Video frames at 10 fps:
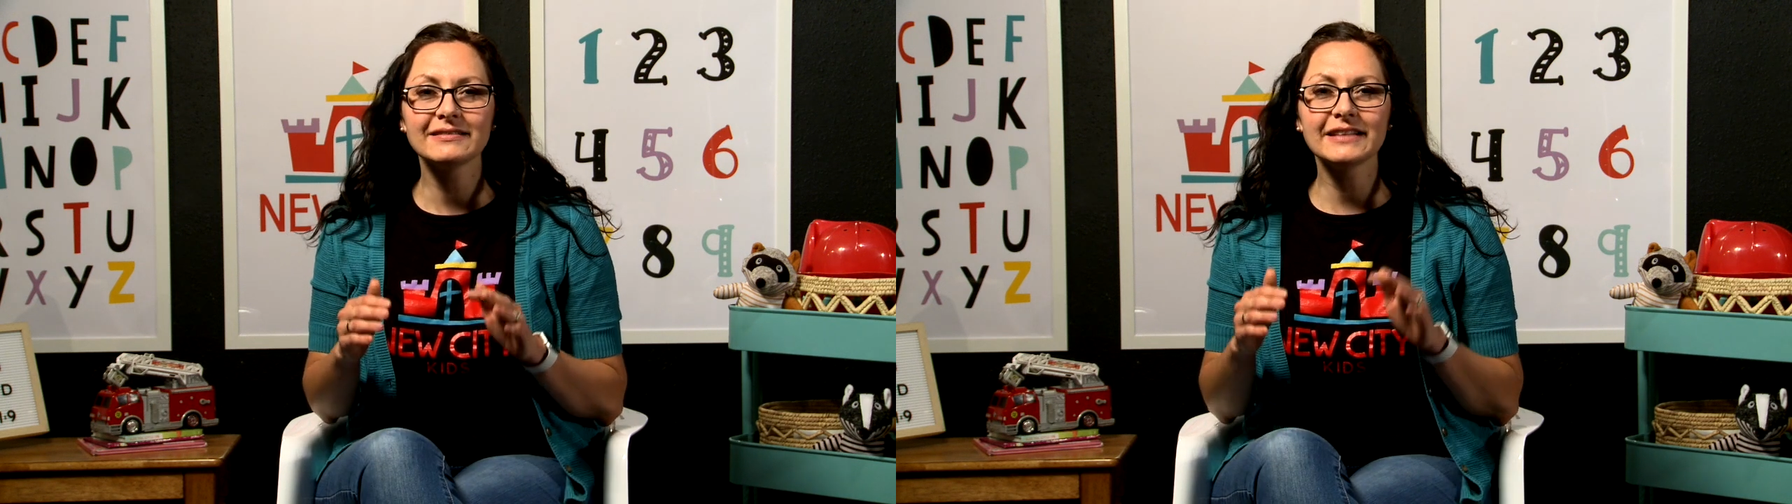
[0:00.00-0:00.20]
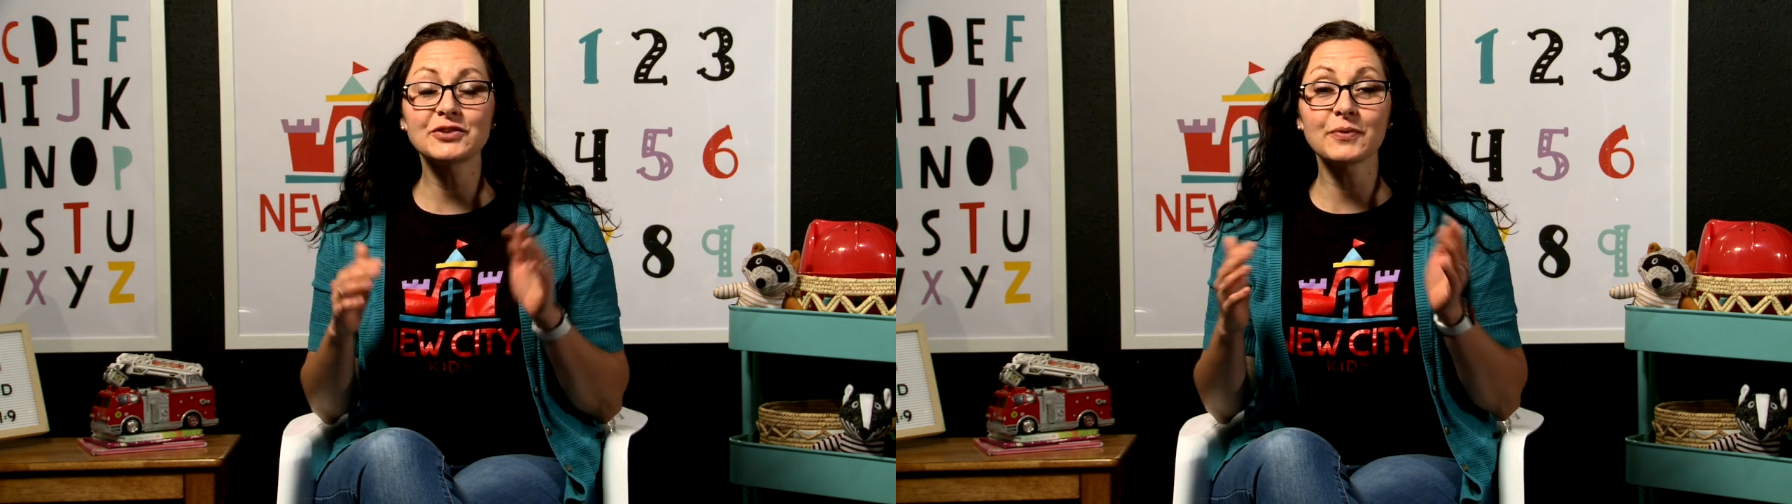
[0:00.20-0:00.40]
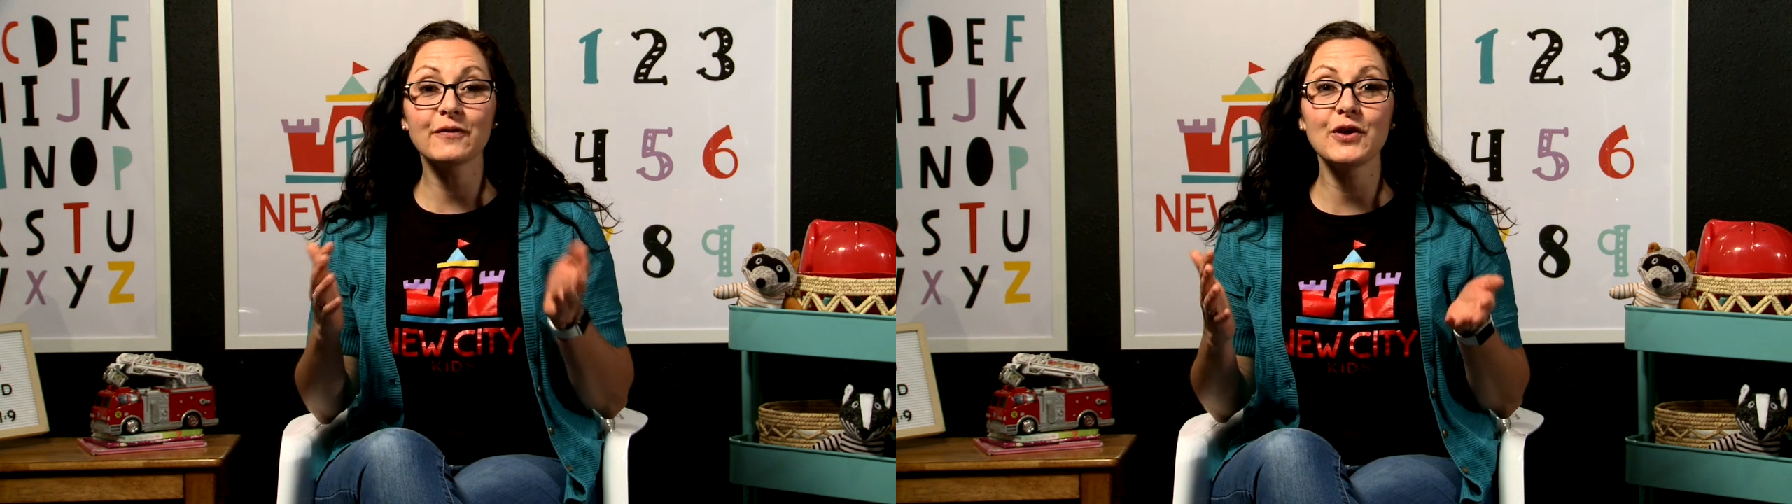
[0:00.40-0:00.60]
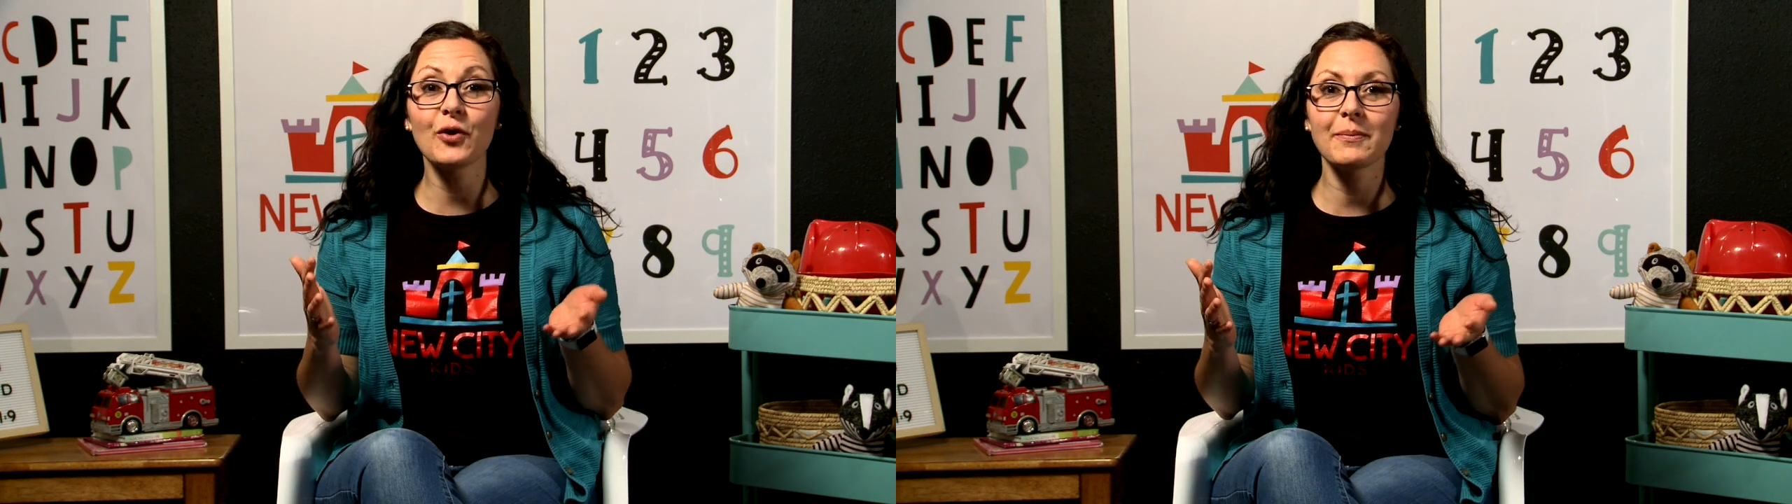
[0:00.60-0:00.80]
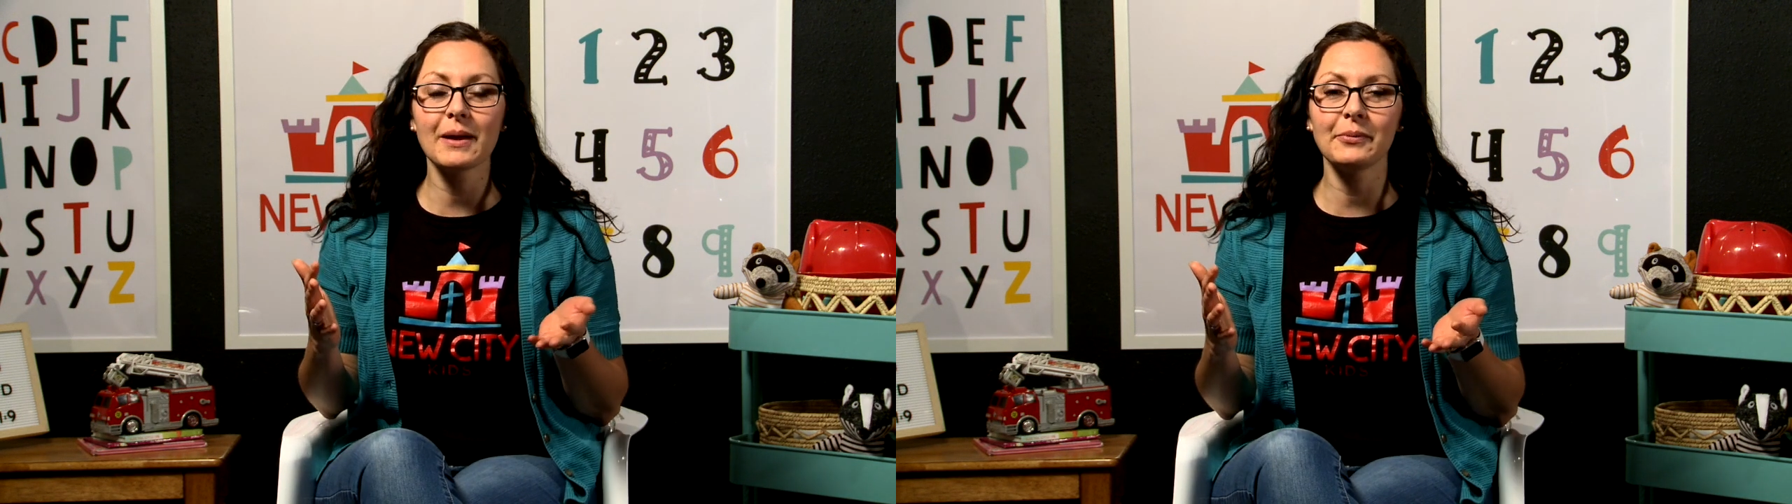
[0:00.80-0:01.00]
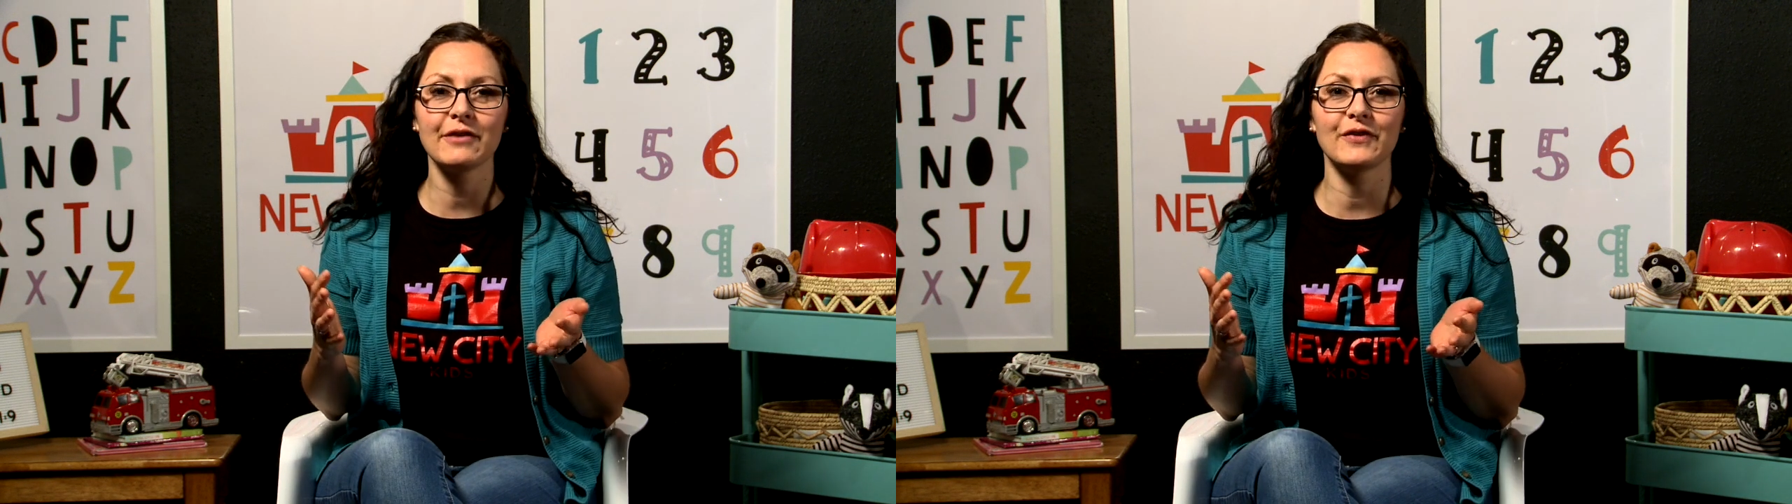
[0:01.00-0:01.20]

Let's review our memory